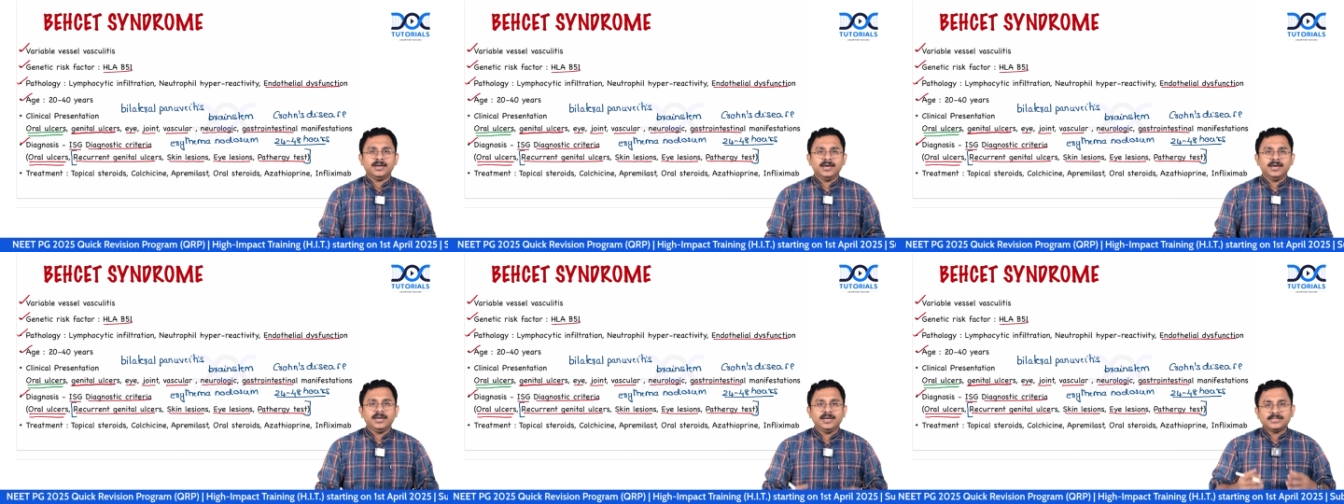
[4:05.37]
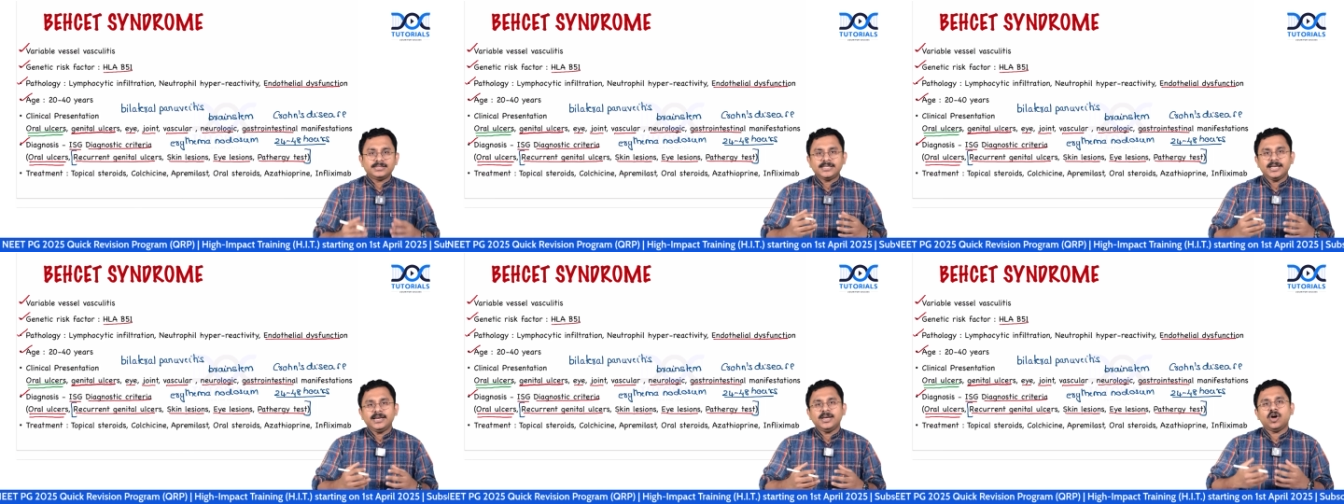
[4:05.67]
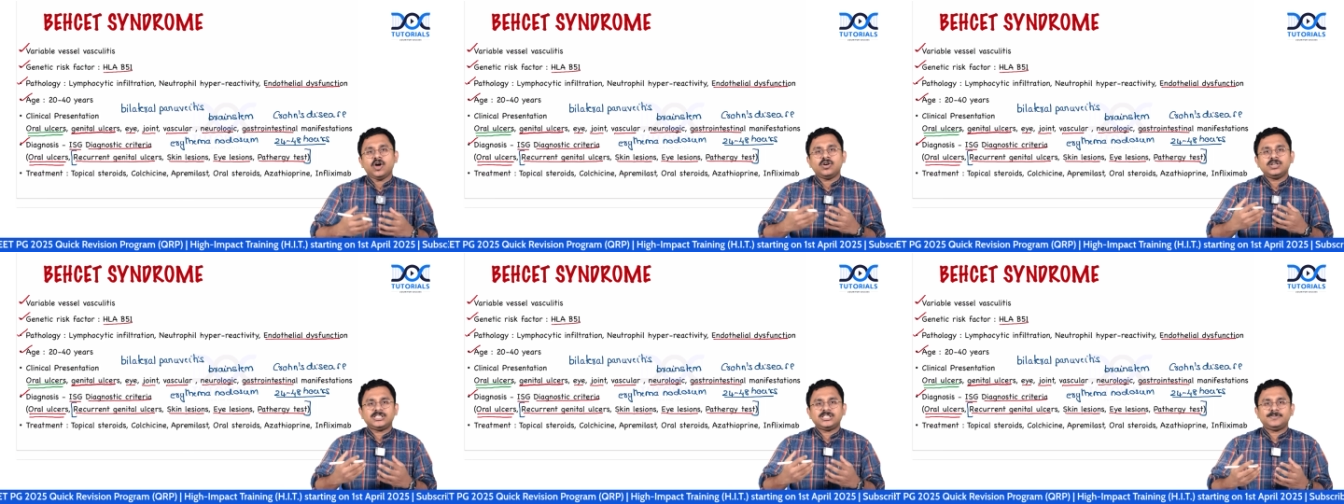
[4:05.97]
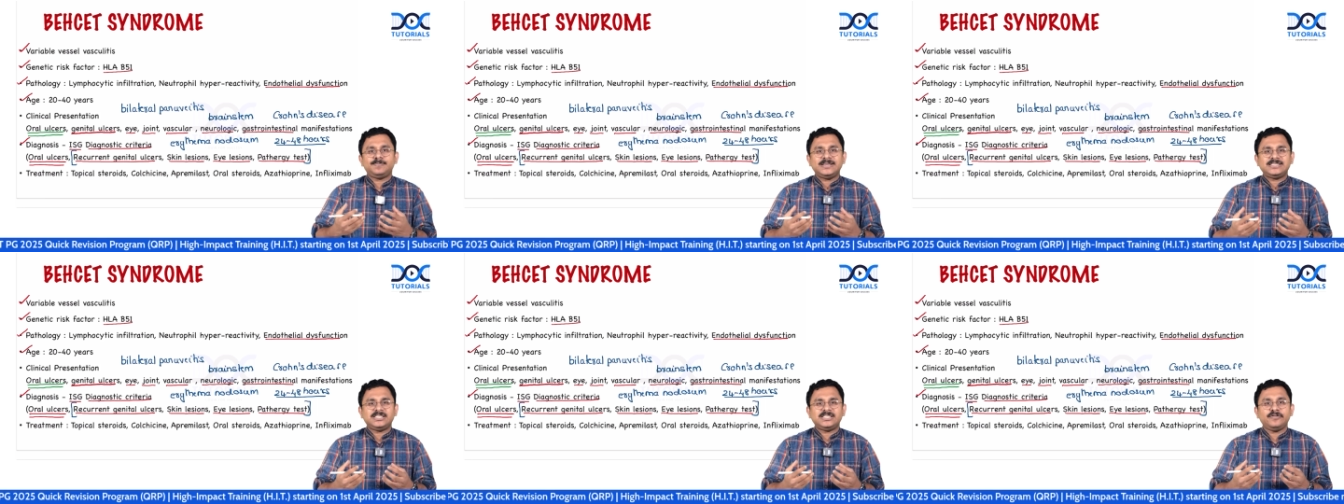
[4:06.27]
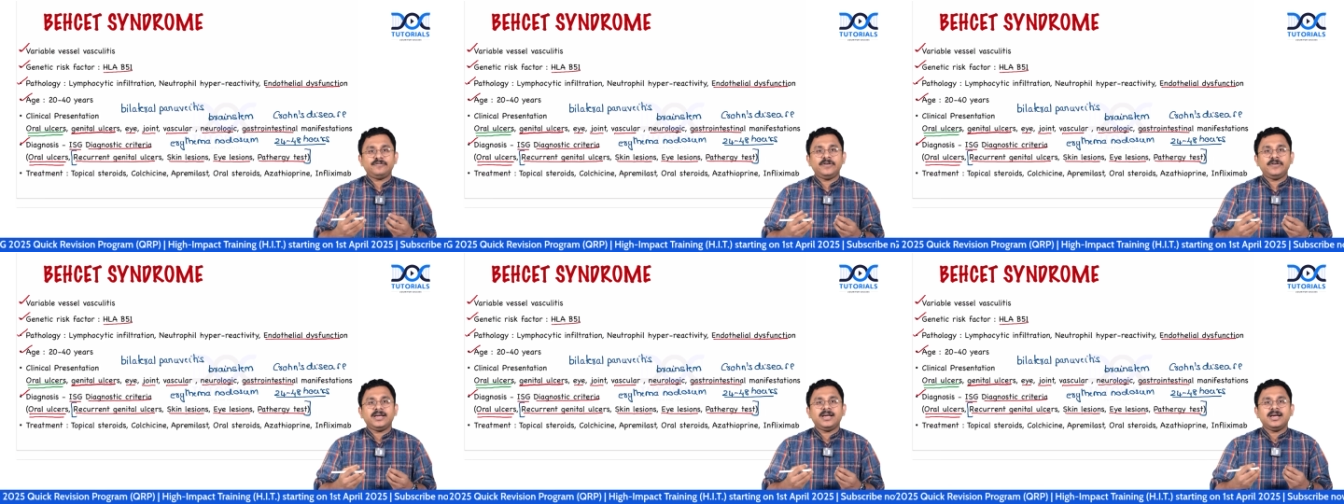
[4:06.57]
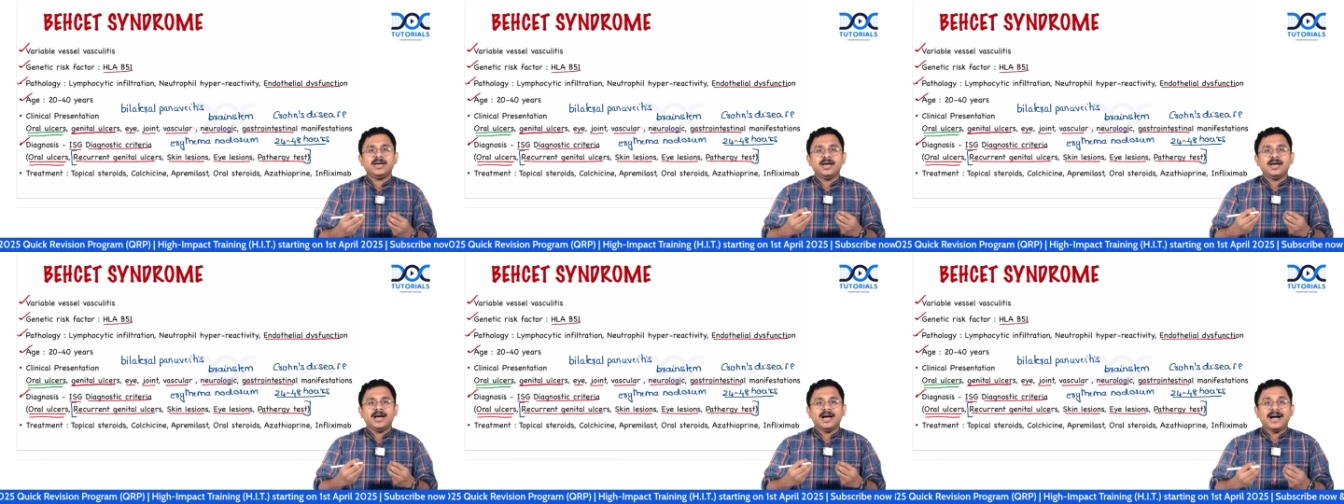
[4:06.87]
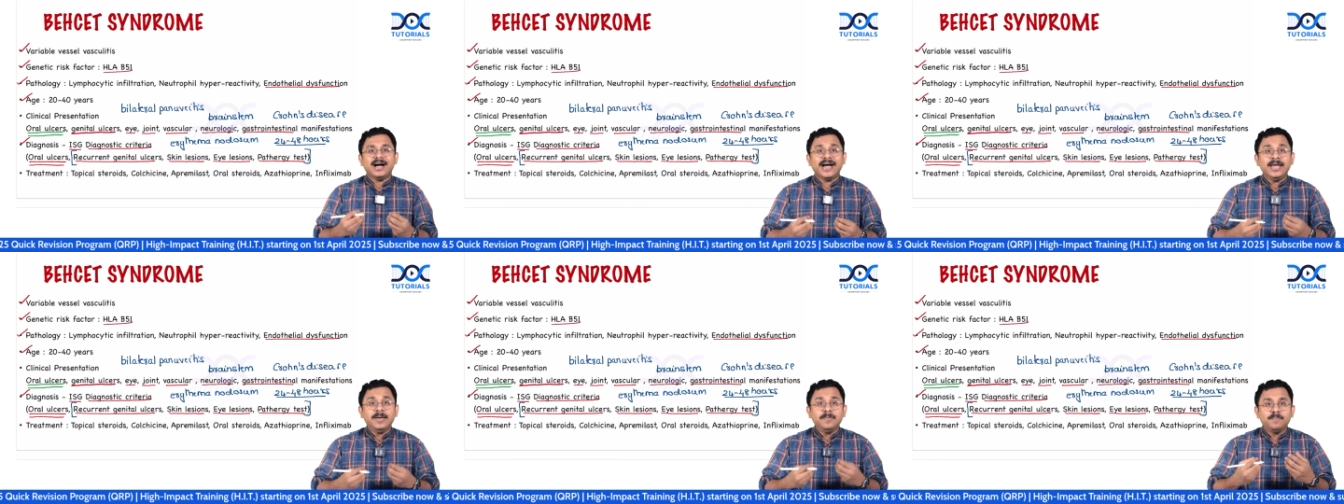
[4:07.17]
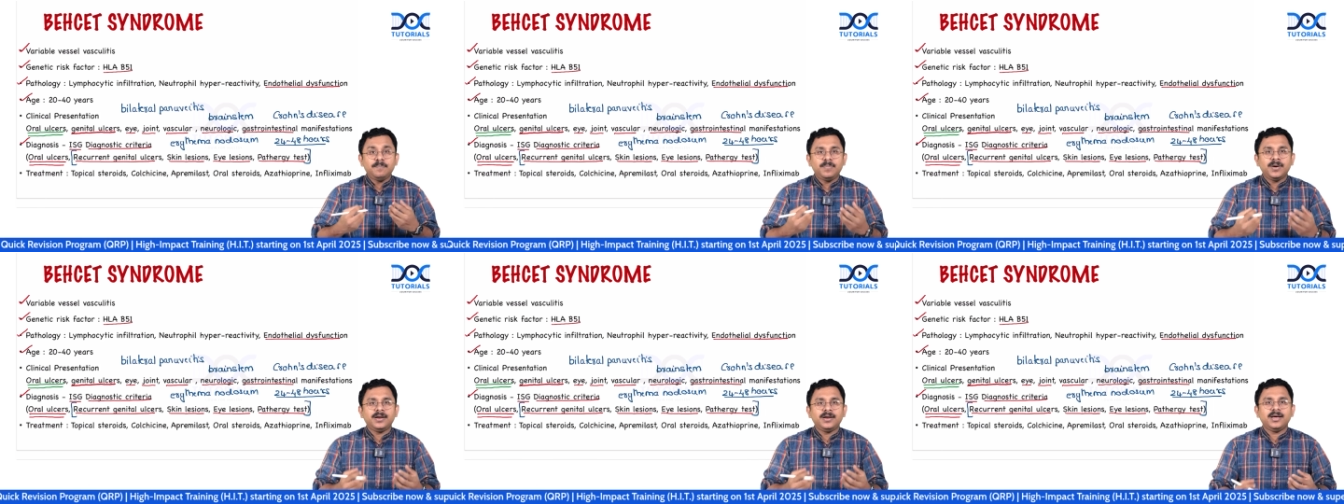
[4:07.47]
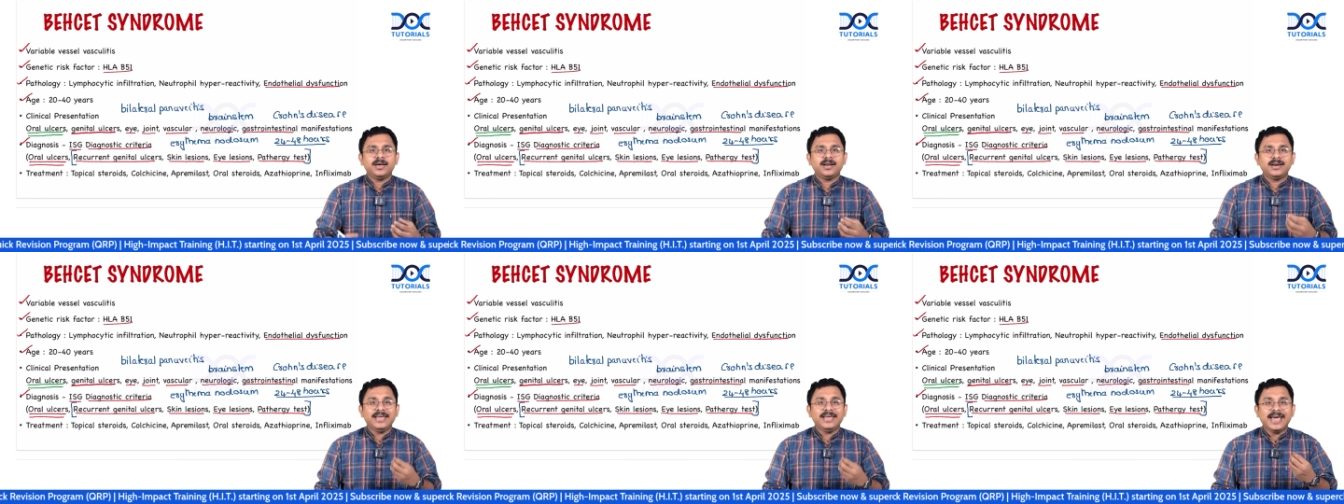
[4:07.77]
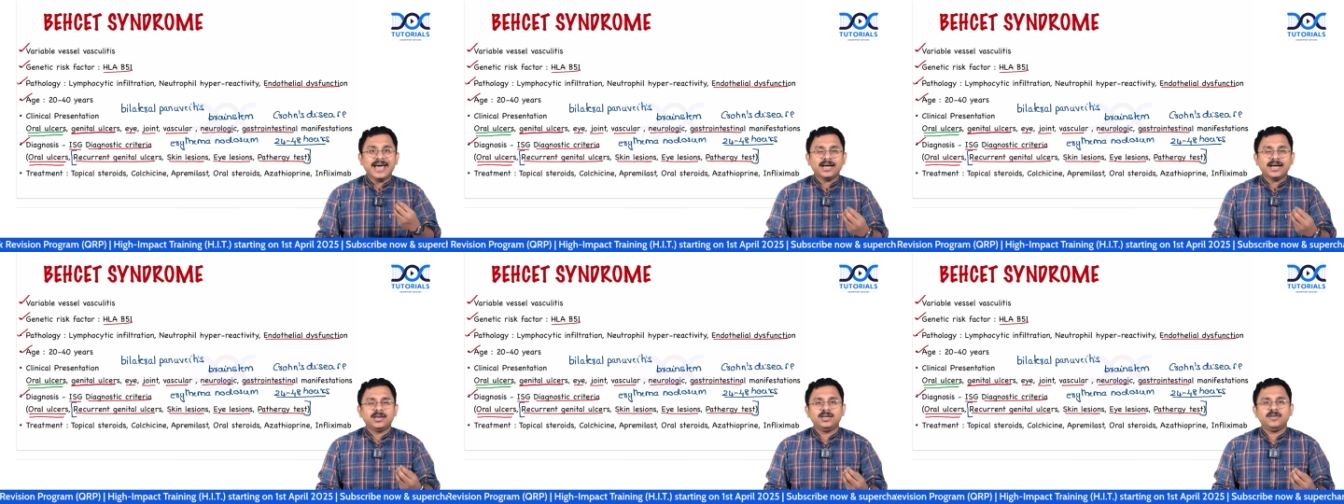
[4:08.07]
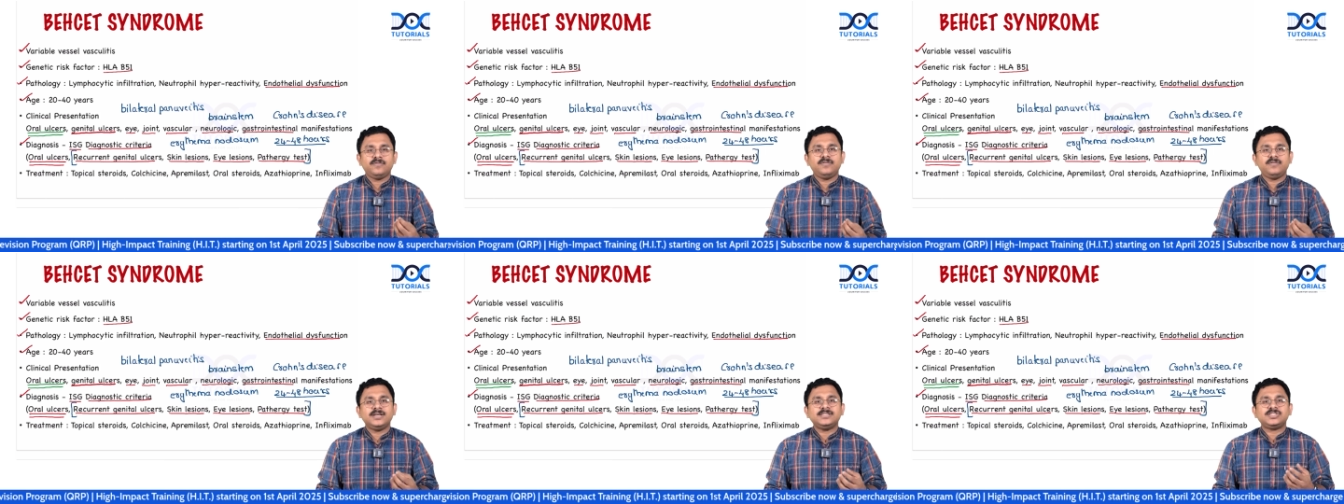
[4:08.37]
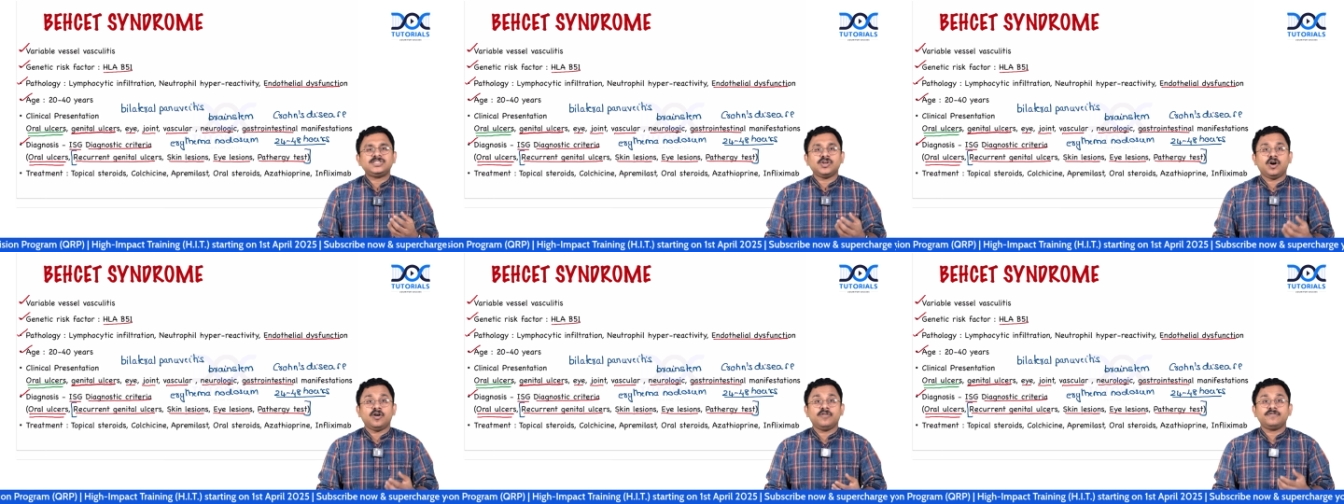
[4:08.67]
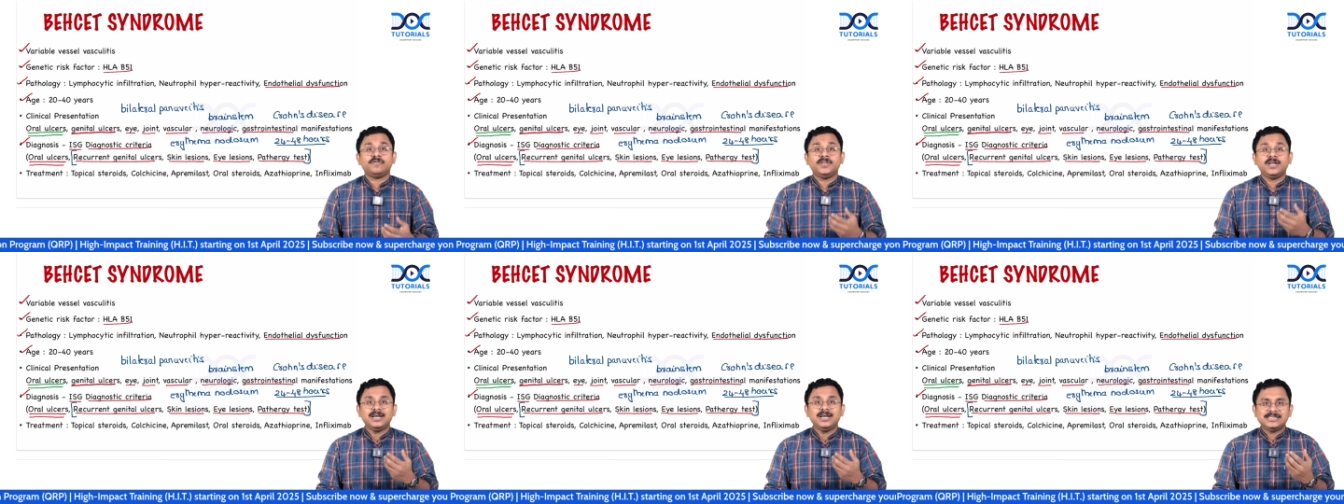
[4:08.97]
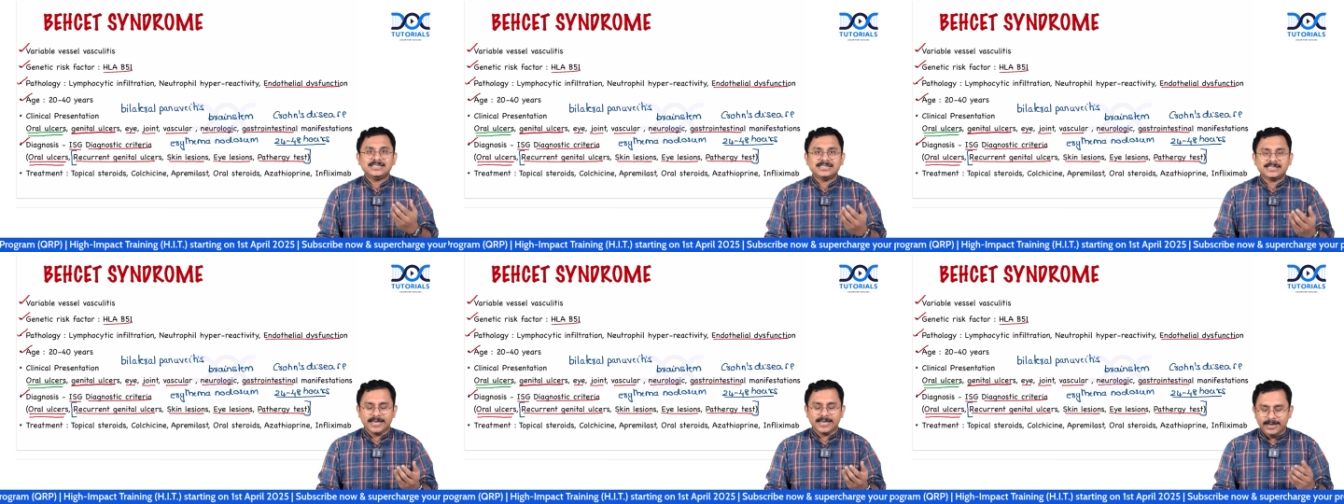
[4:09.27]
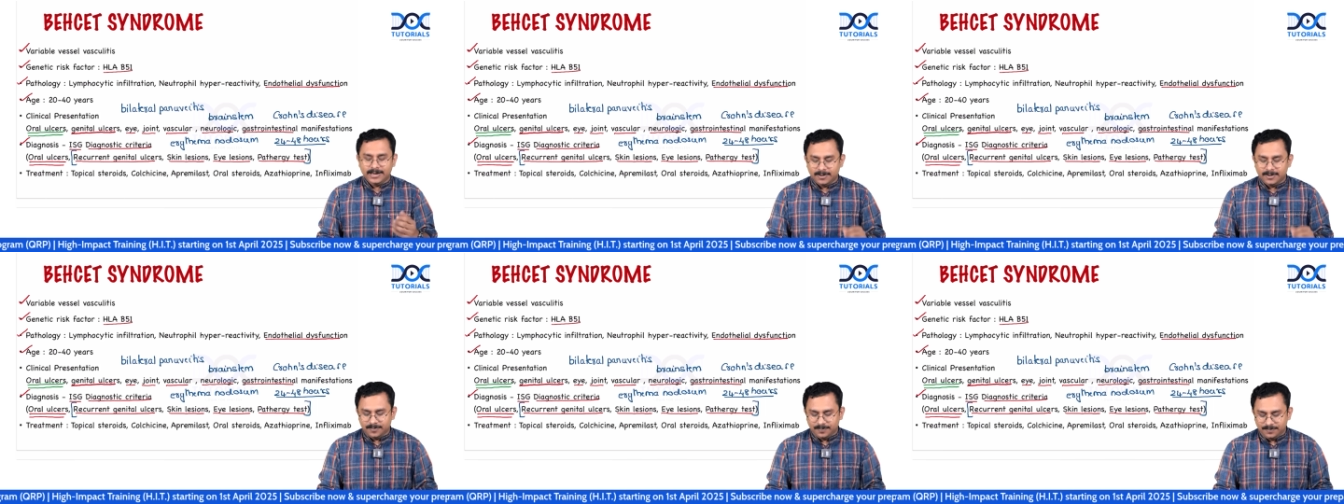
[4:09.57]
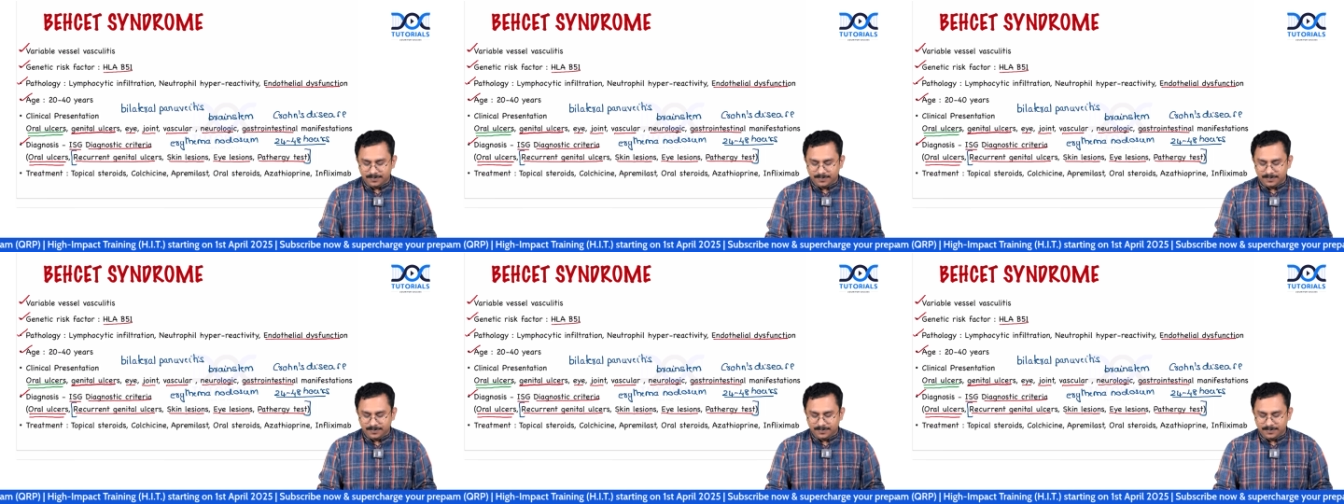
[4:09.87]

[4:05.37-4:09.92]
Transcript: It is a non-specific hyperreactiveness of the skin.